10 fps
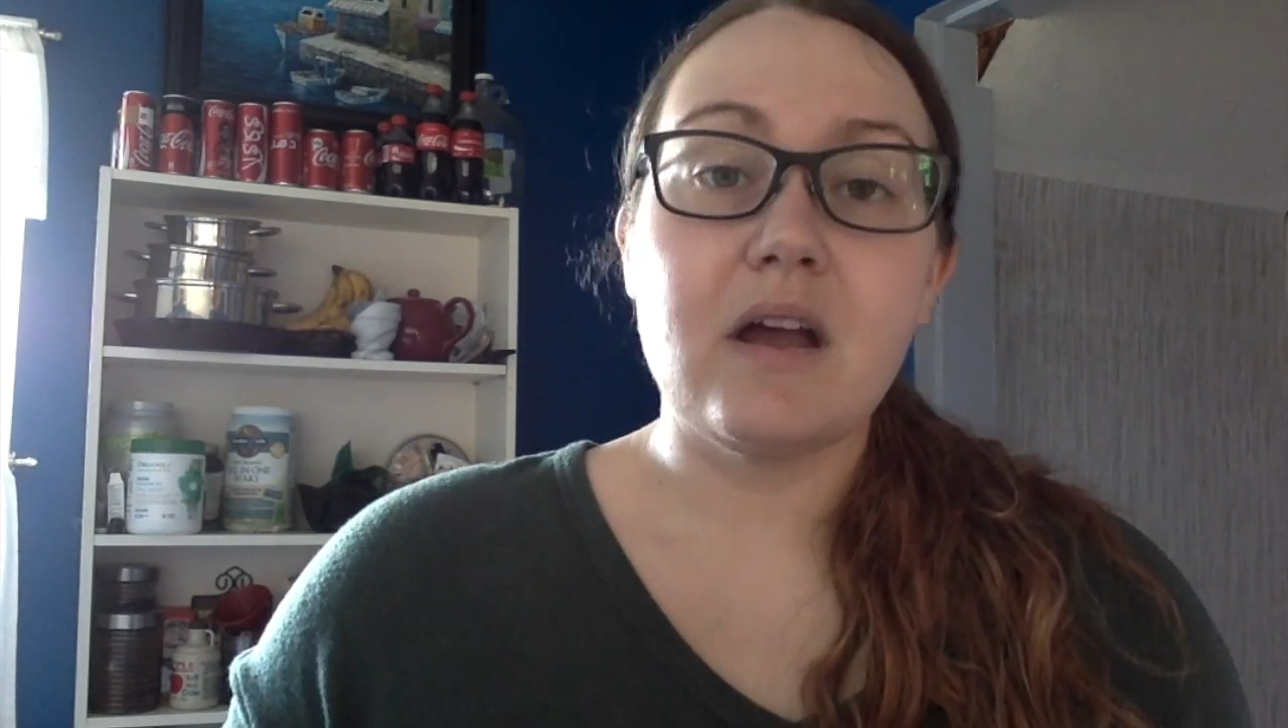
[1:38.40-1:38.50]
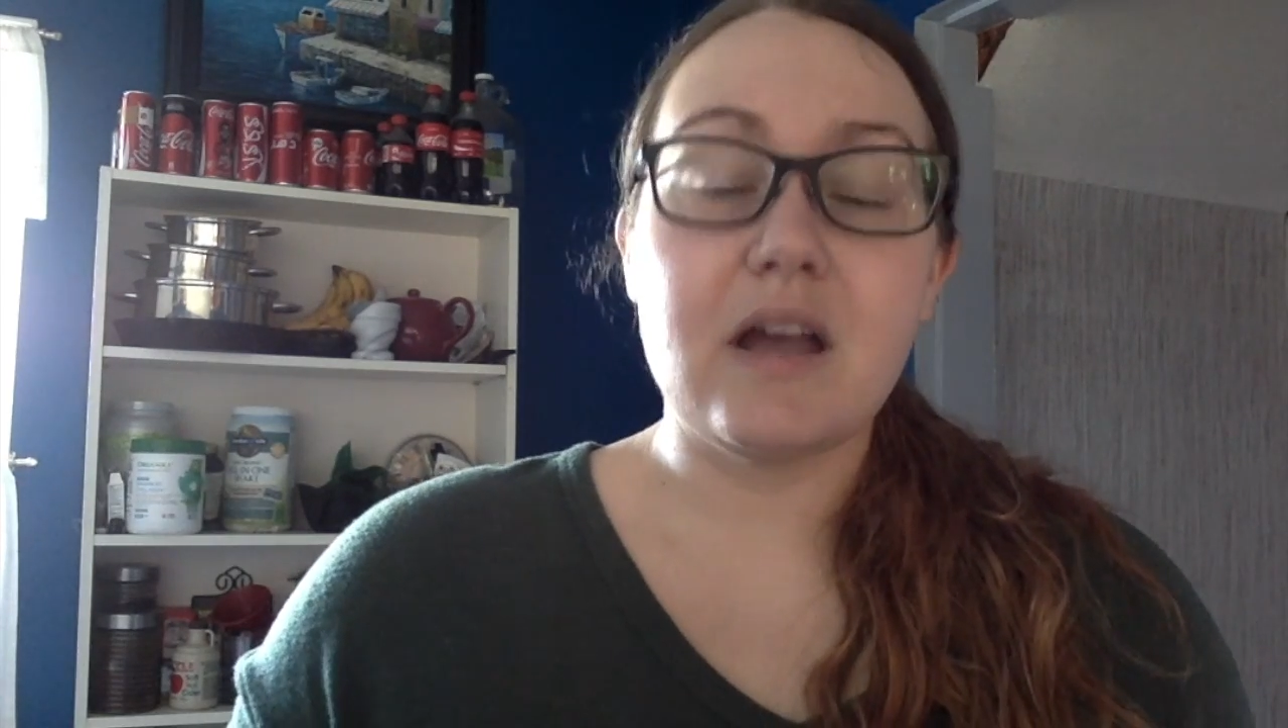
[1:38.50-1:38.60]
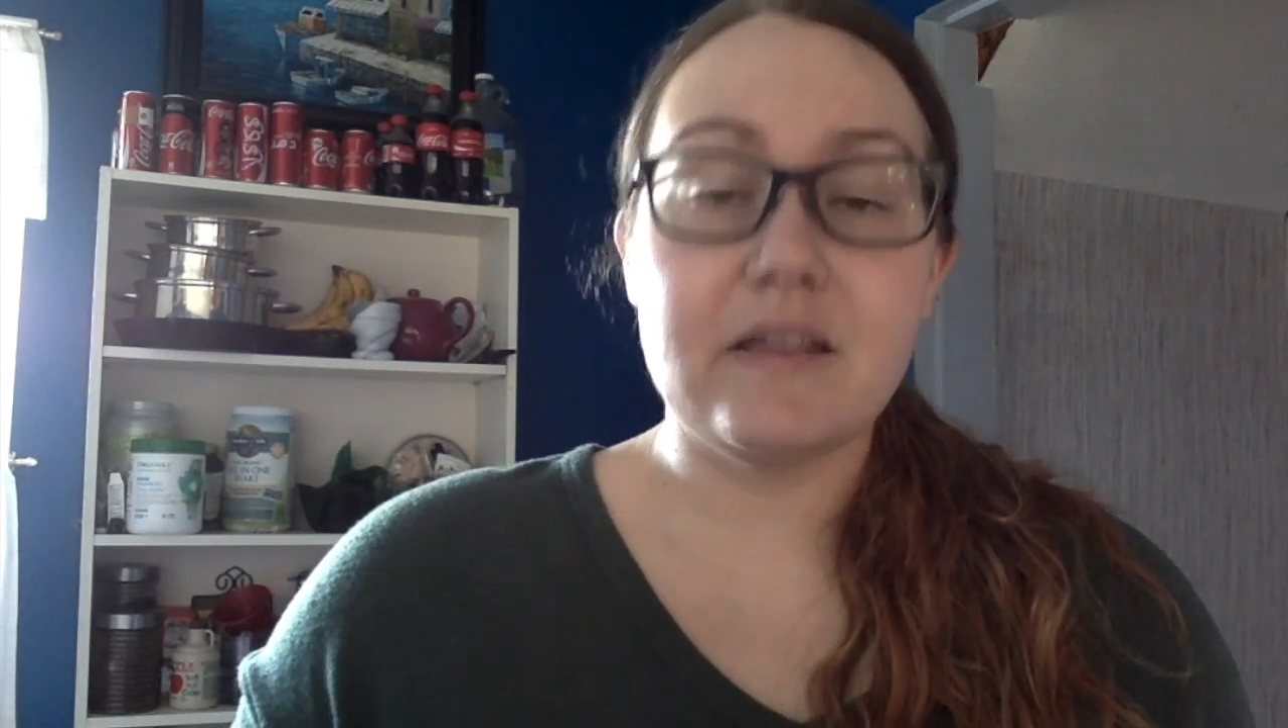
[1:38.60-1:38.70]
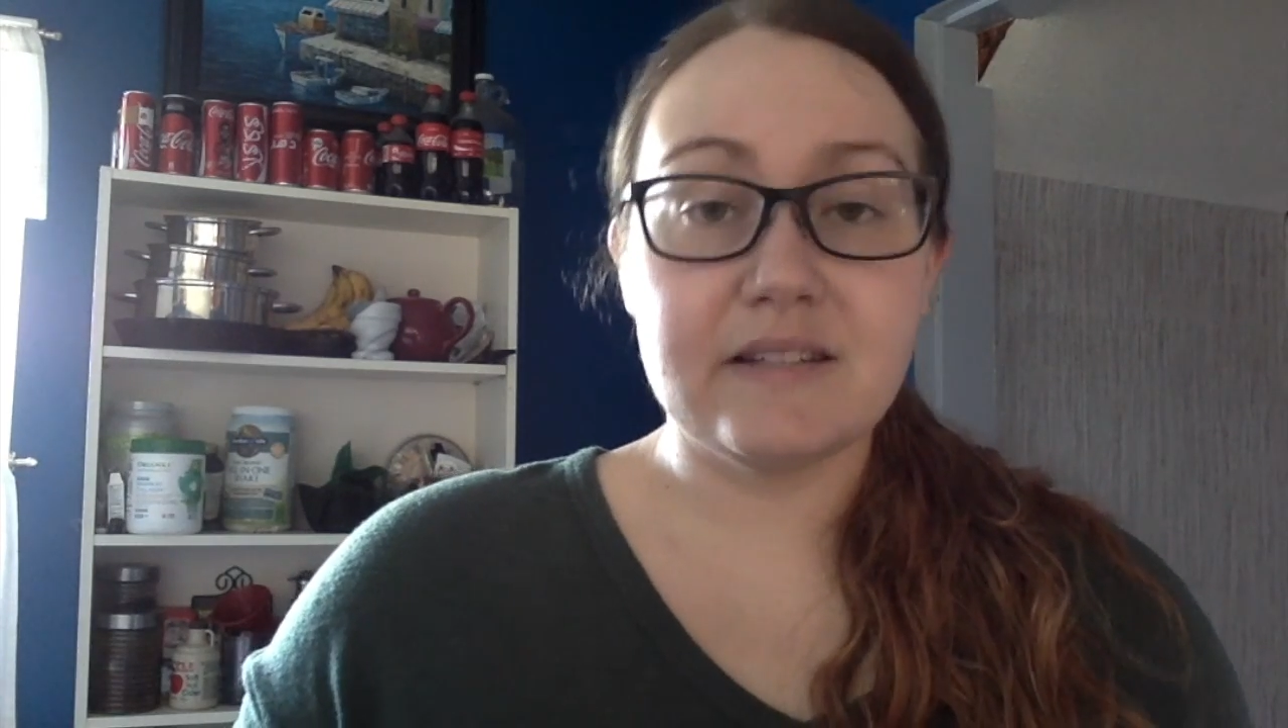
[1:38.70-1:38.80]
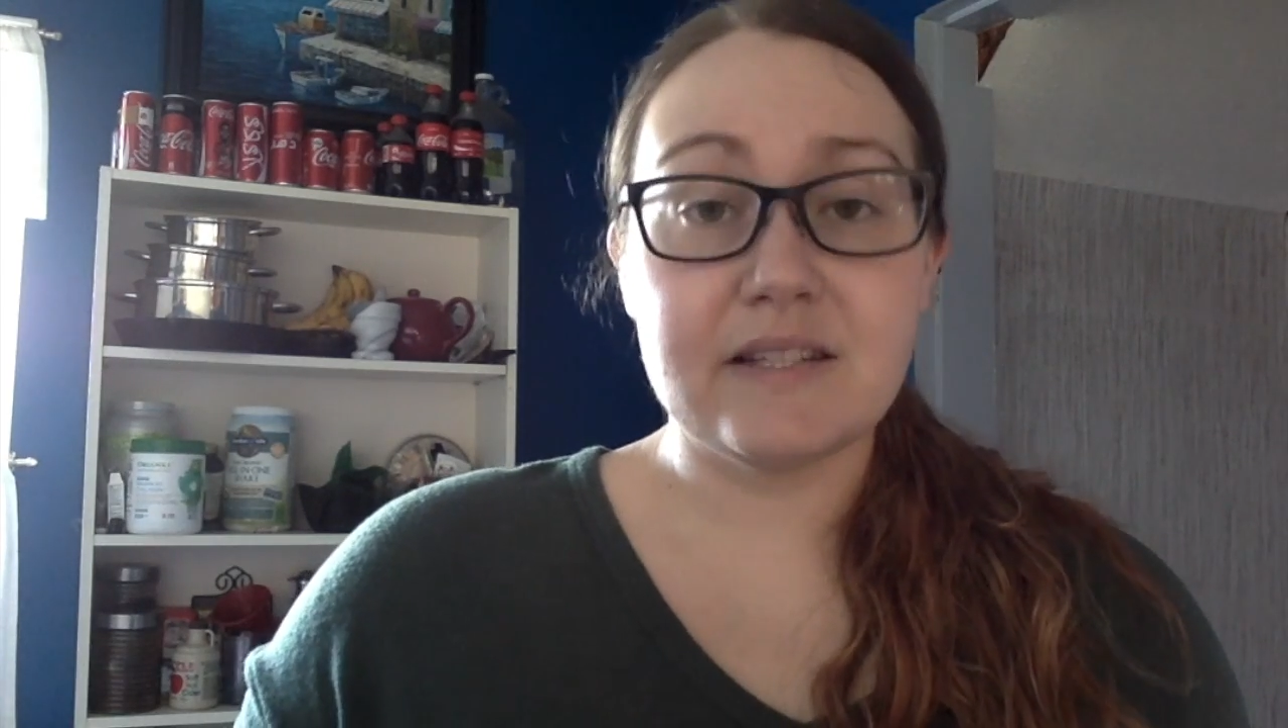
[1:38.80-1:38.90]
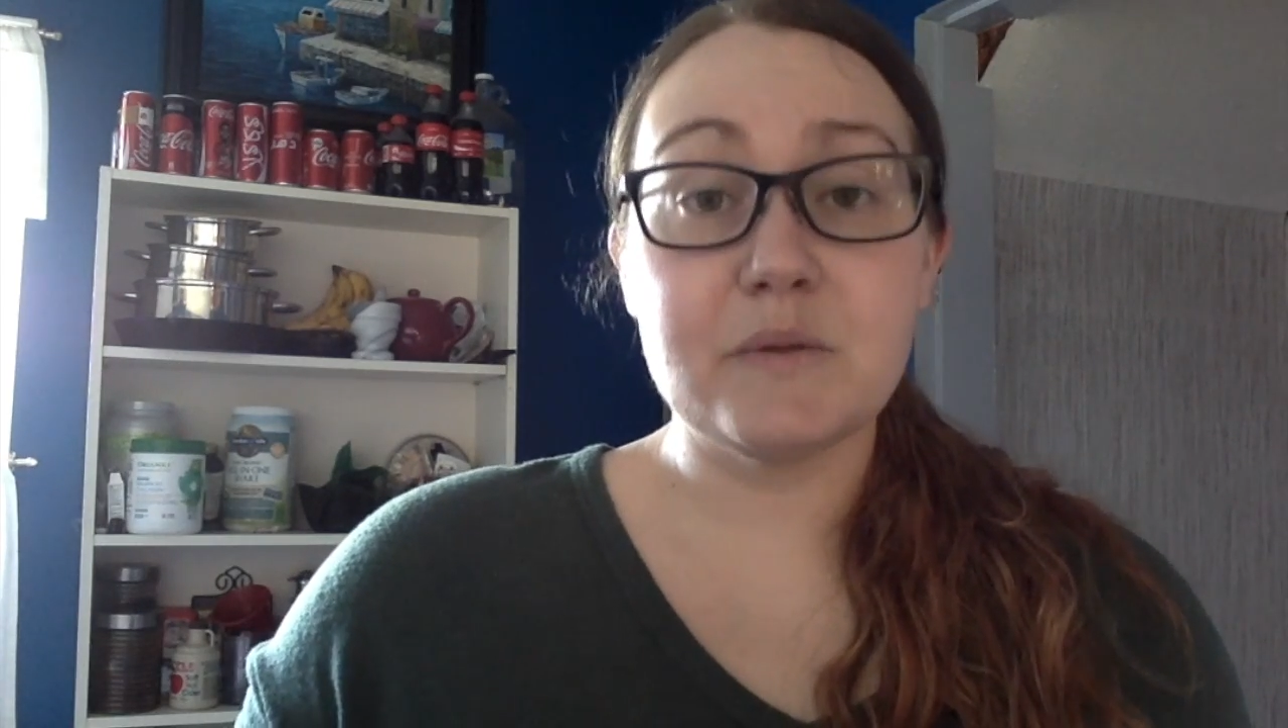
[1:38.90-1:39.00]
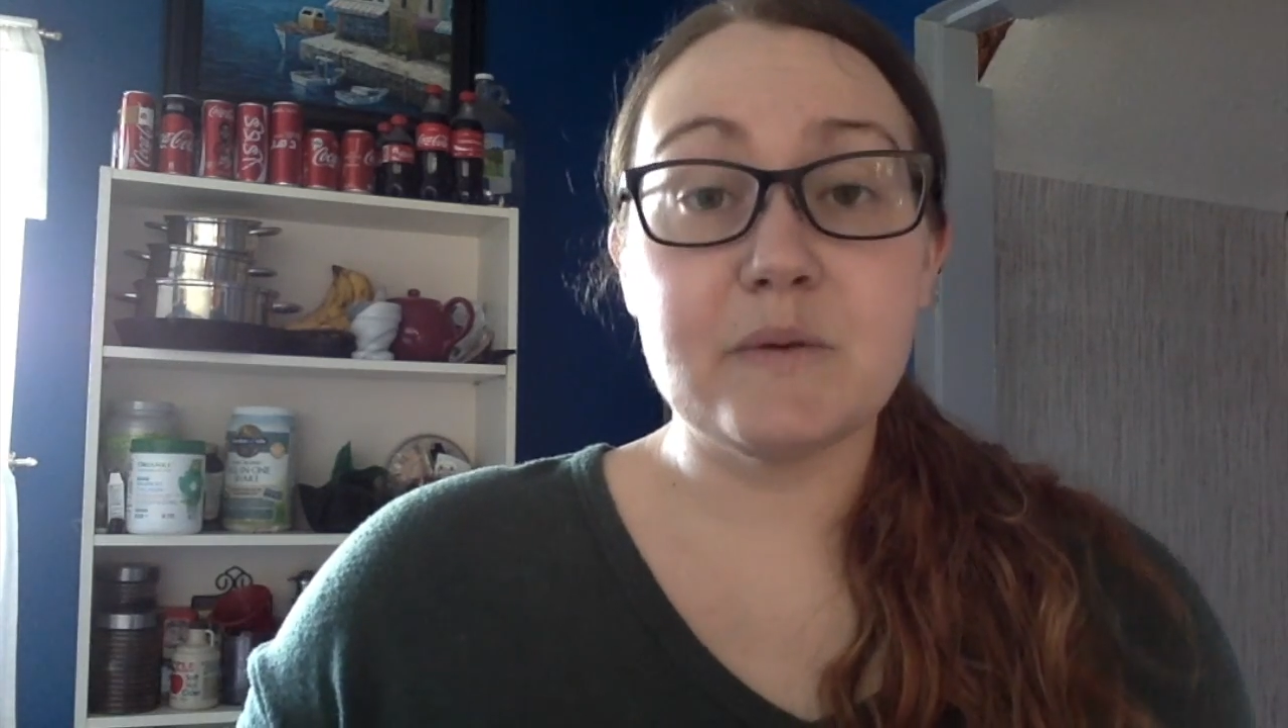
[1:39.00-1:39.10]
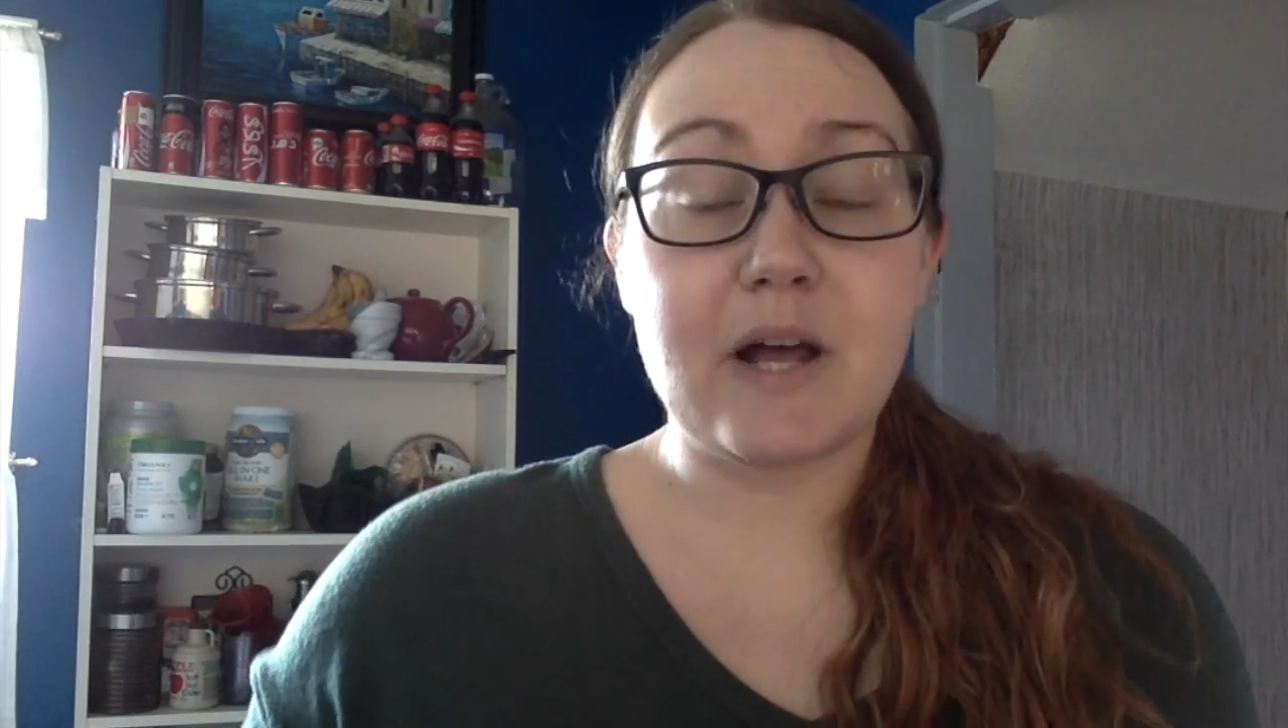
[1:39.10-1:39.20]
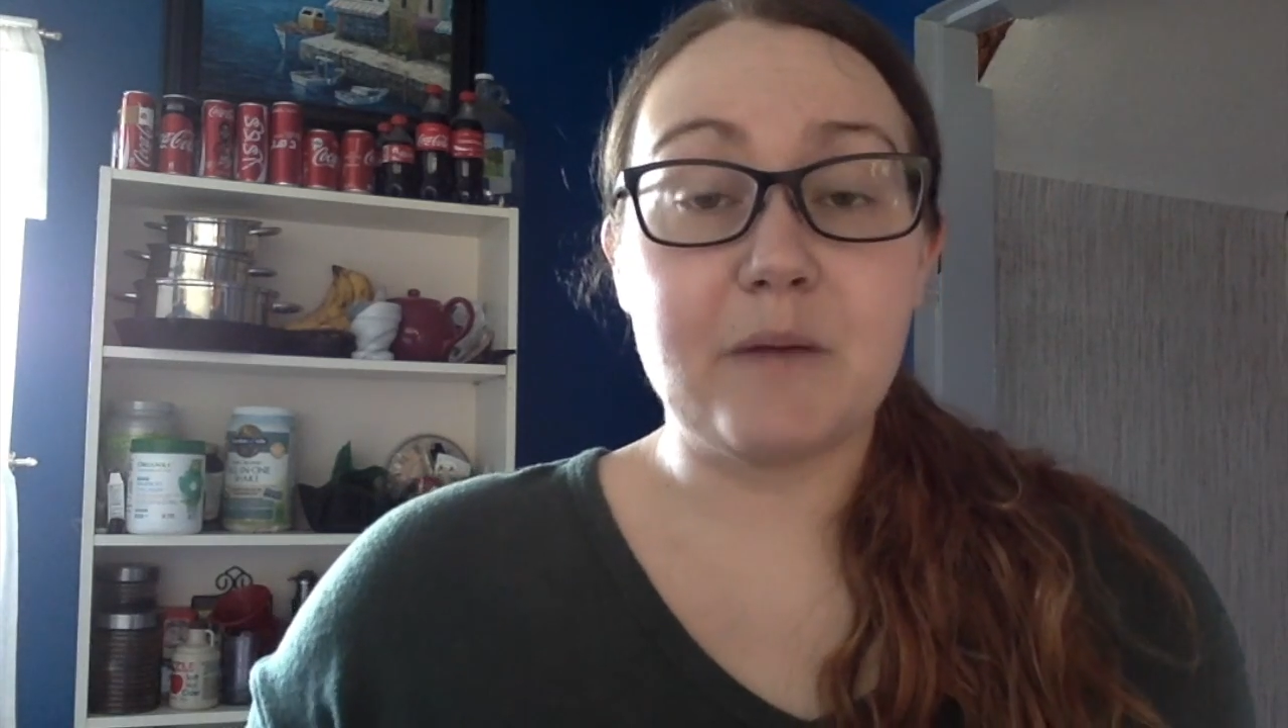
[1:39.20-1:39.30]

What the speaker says: And this is what